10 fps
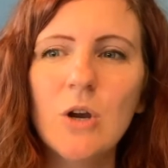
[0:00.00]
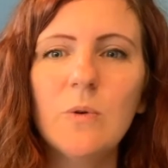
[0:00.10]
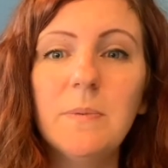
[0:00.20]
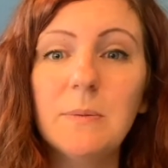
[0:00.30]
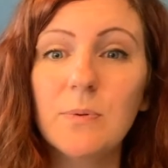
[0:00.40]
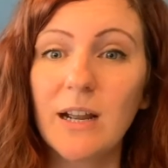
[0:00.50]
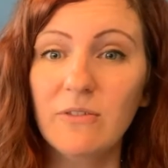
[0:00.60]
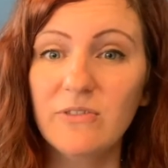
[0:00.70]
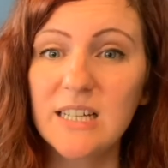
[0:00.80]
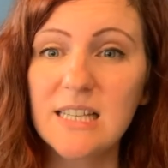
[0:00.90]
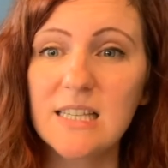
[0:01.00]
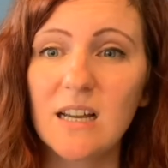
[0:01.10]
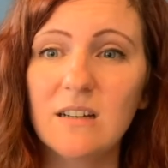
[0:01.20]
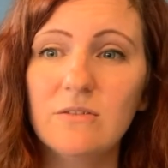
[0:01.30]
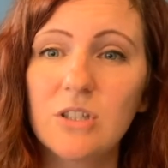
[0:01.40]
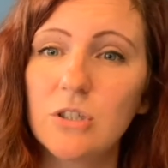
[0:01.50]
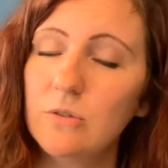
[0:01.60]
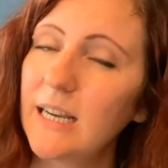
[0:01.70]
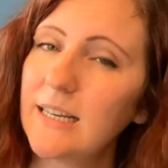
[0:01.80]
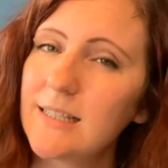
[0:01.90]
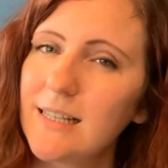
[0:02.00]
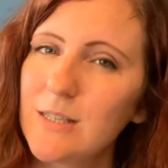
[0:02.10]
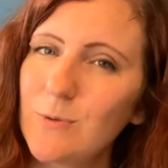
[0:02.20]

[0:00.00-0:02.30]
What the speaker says: would be breakfast of 2 eggs and